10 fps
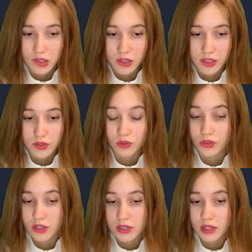Let's
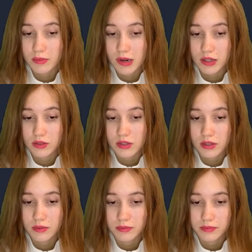increase the amount
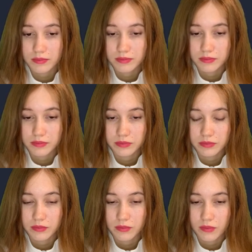
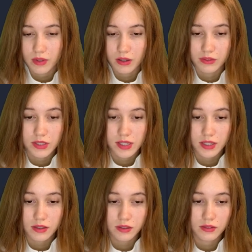of the
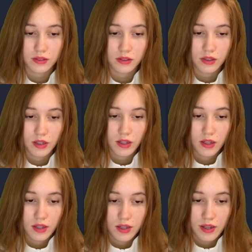deal.
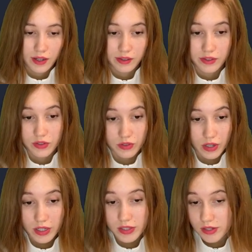And let's
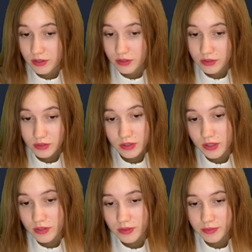try to do
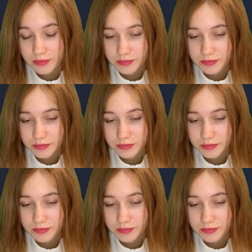this.